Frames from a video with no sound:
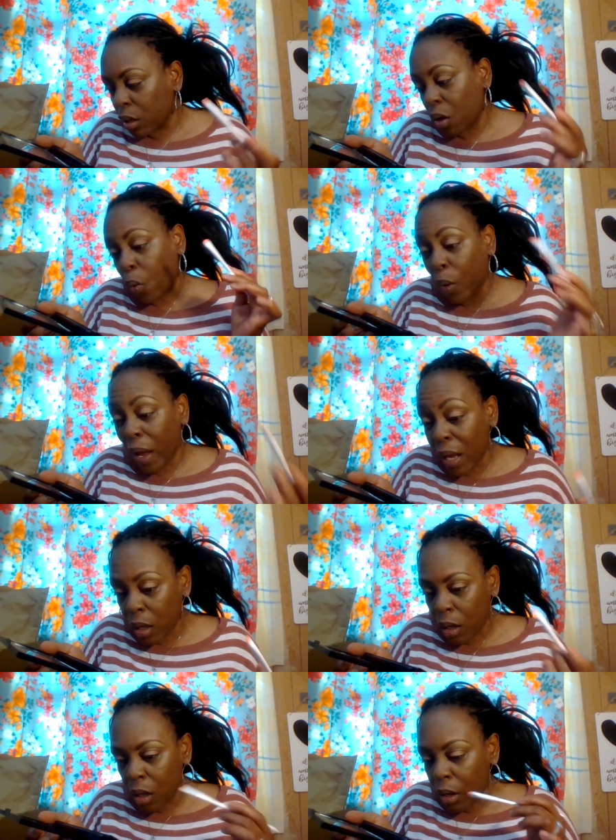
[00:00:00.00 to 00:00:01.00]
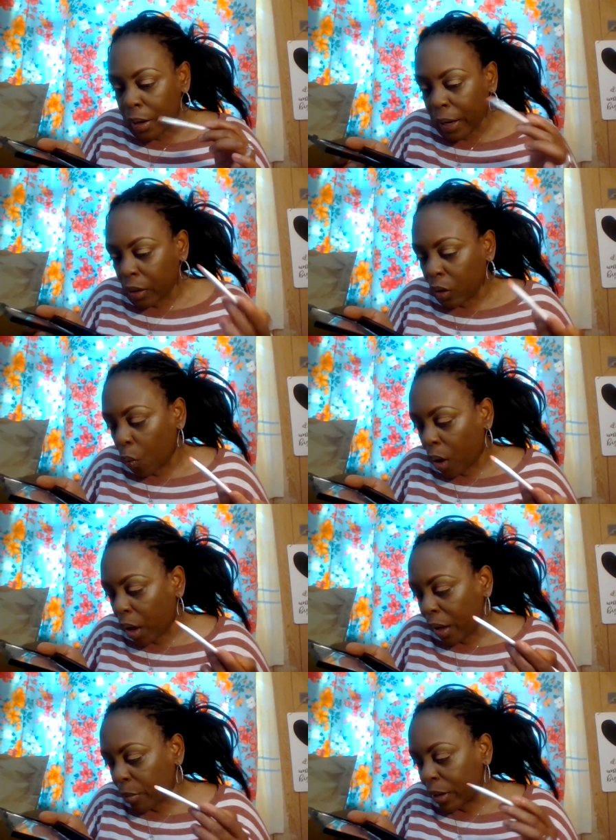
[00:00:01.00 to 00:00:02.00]
away I don't know
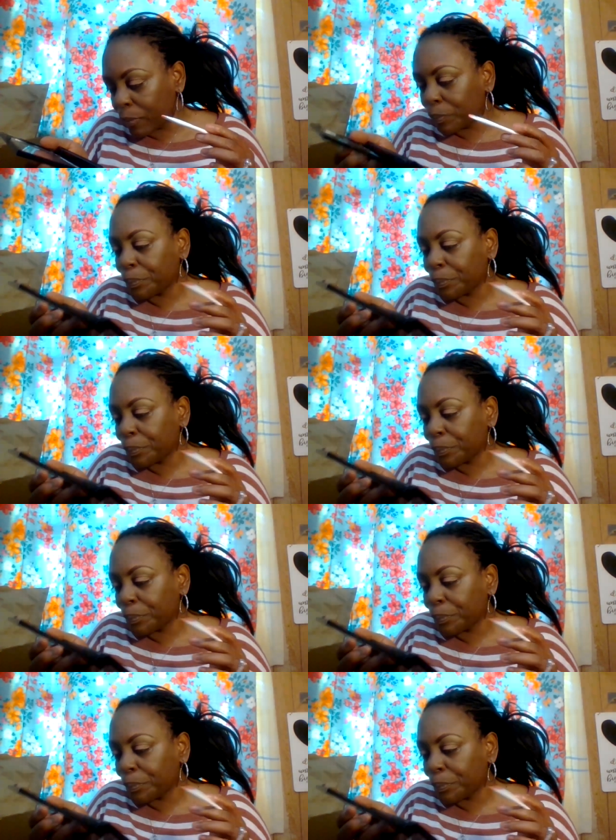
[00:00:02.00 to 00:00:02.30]
why but